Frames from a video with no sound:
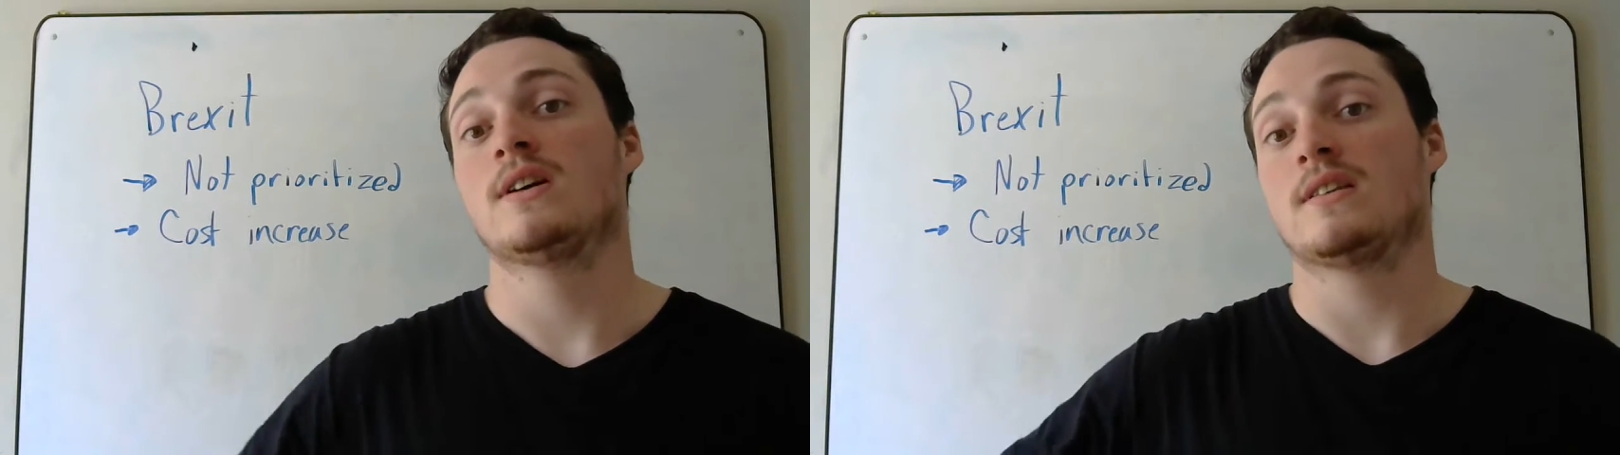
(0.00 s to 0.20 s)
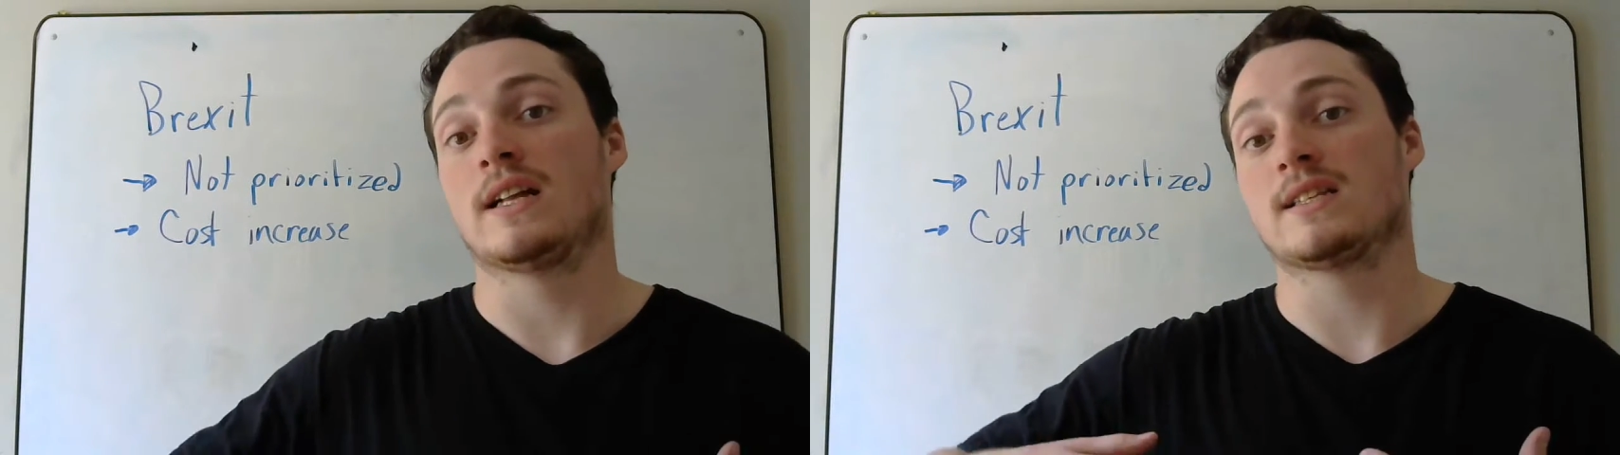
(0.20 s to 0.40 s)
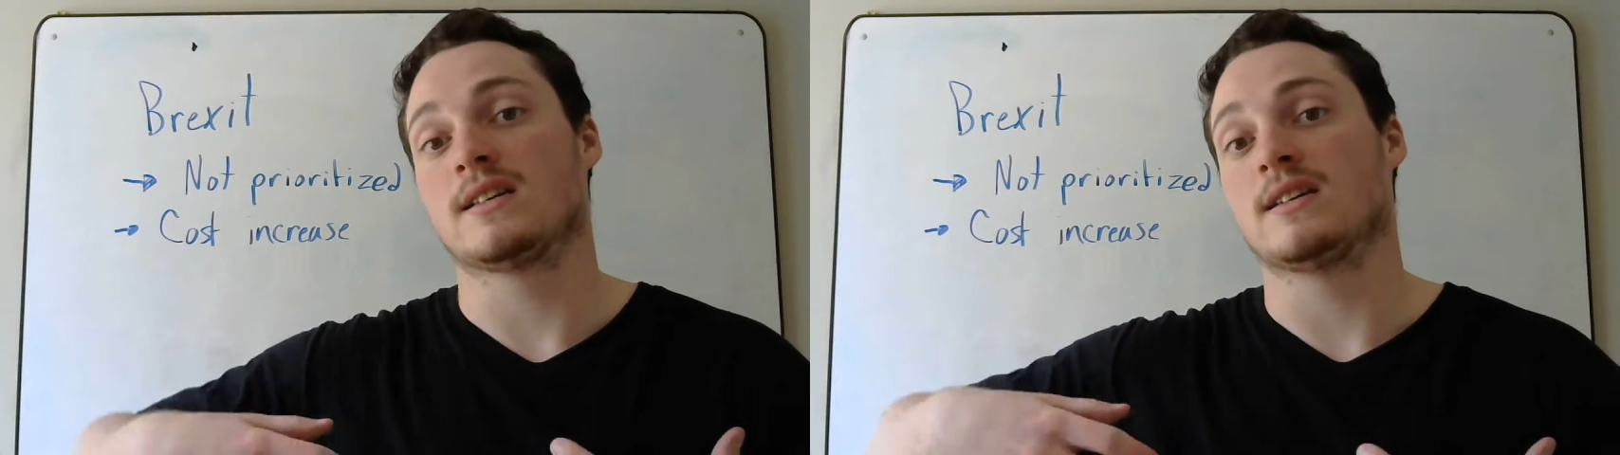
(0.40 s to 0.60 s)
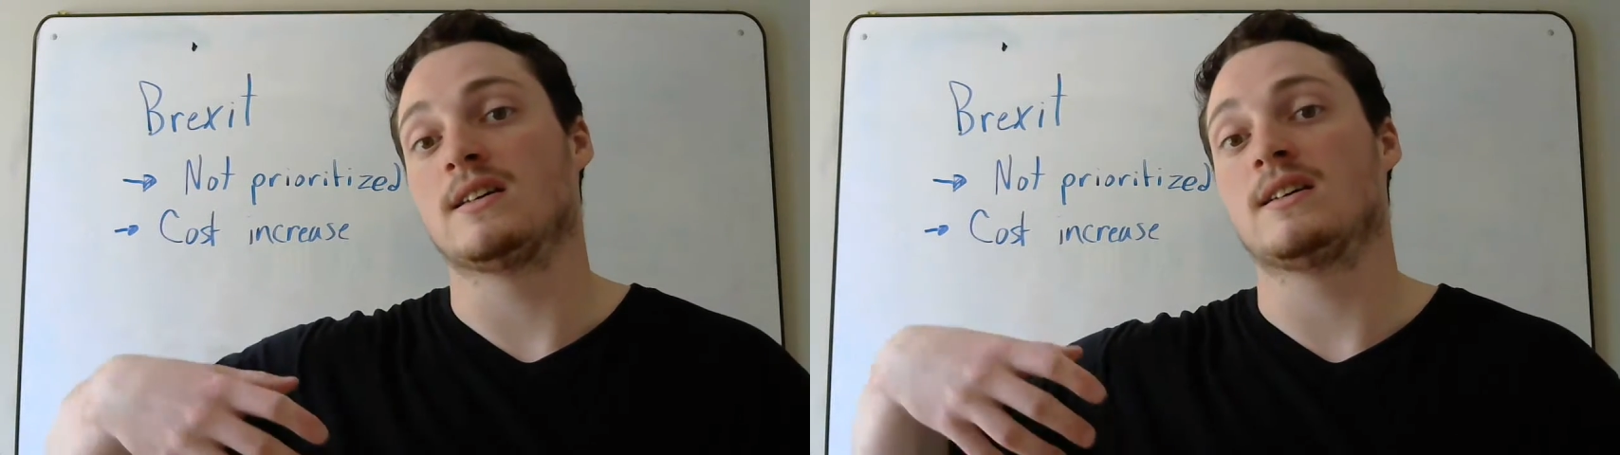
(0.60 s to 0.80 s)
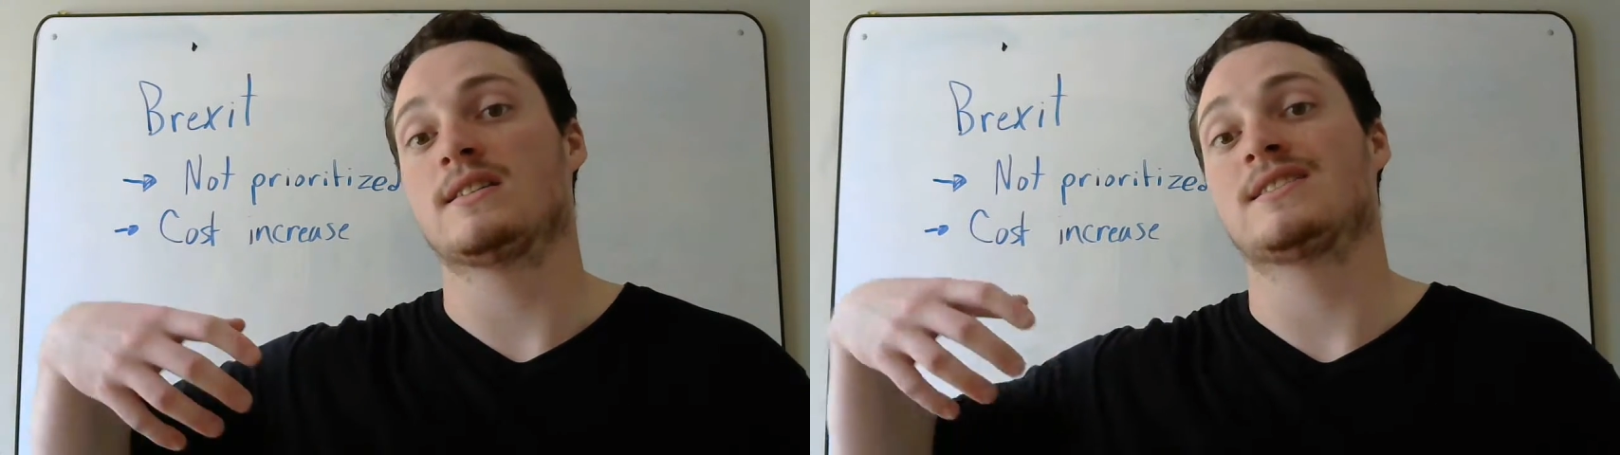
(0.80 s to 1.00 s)
That's
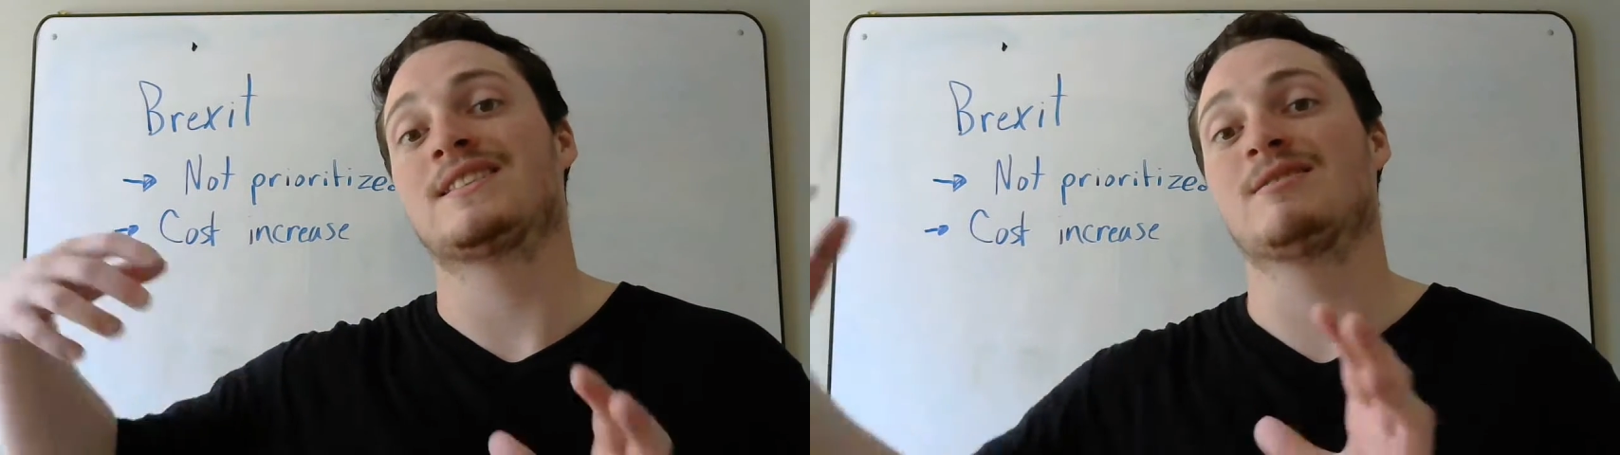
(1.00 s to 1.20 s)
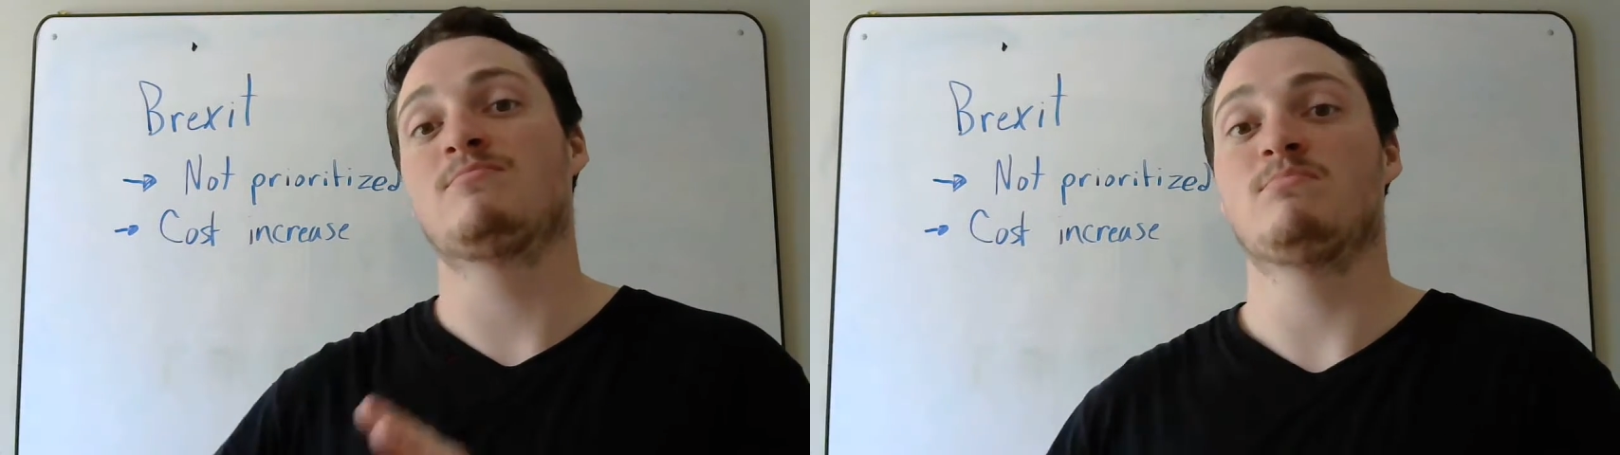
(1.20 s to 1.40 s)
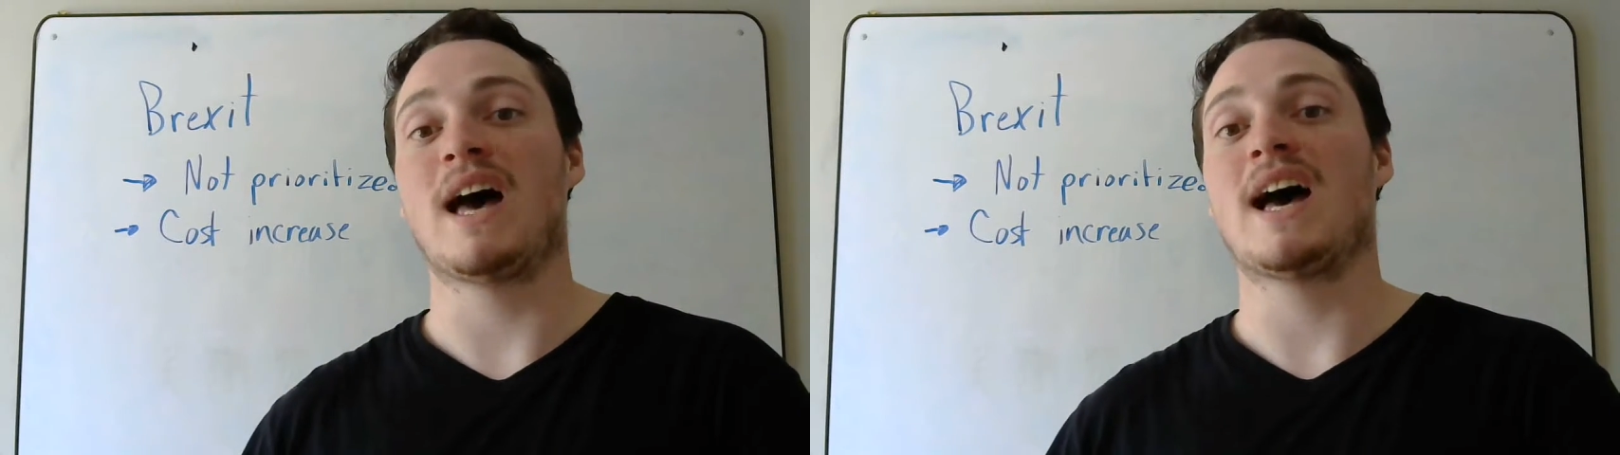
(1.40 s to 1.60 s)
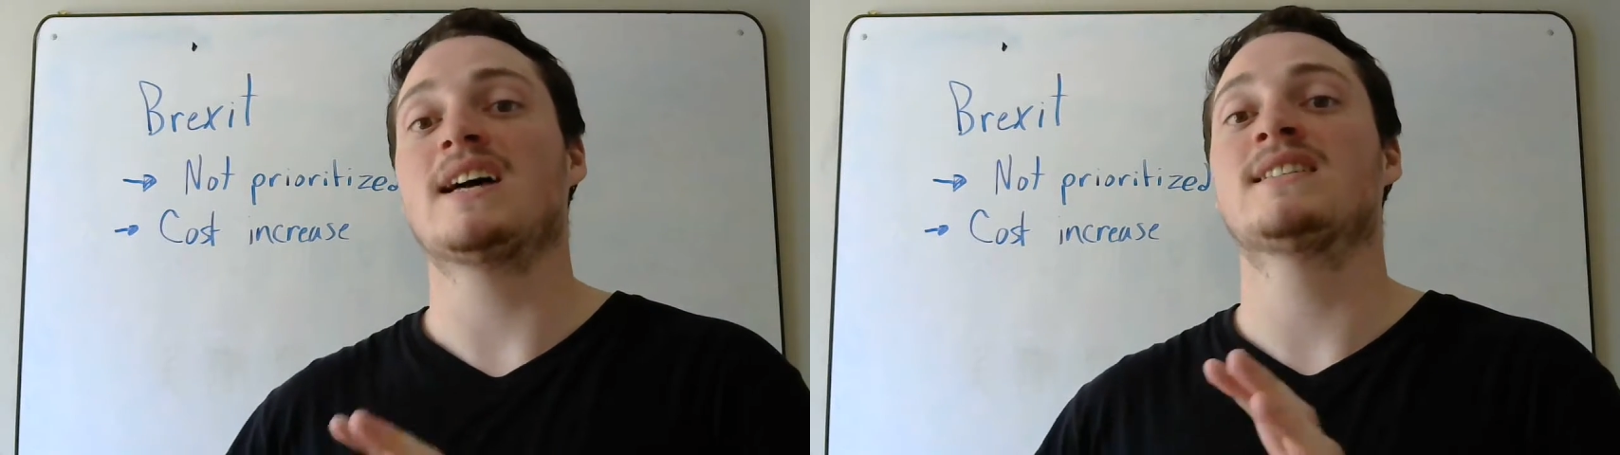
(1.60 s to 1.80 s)
a bad